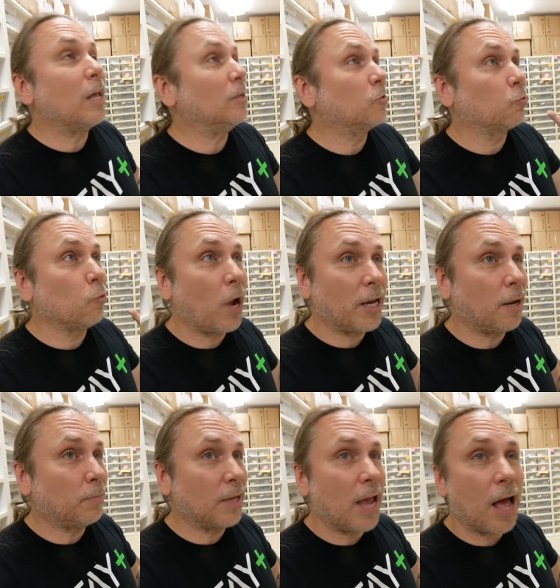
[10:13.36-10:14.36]
is right
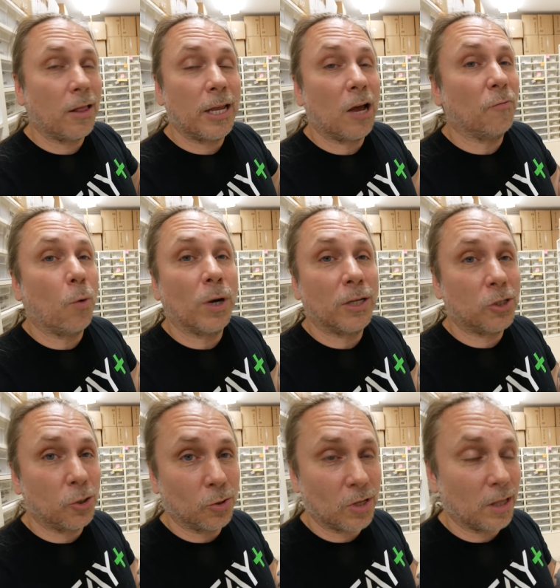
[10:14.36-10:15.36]
up the alley of what it's
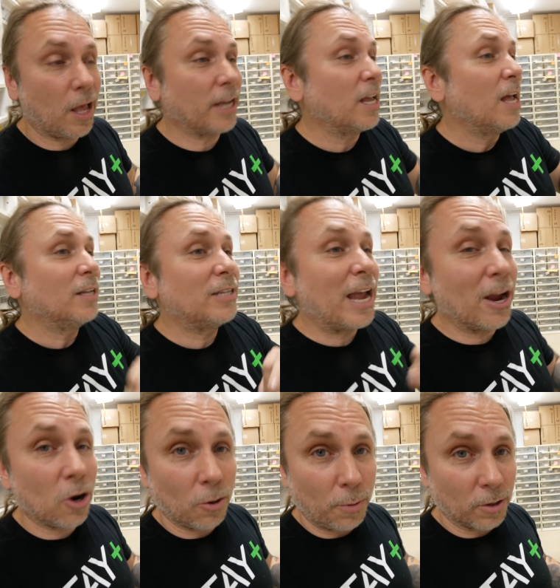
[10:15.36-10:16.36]
usually like.
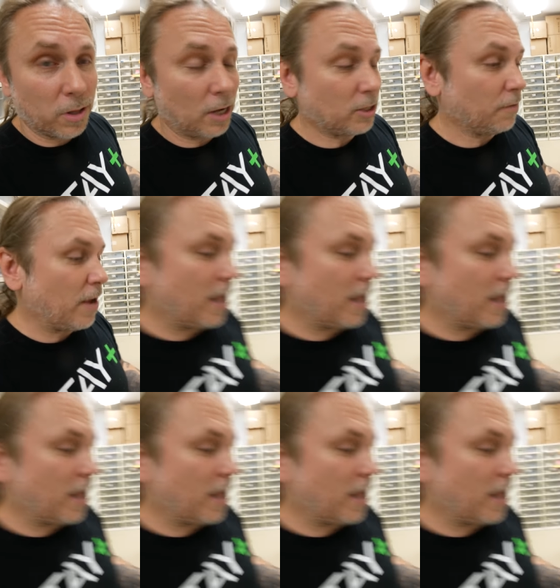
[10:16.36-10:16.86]
Terrible clutch of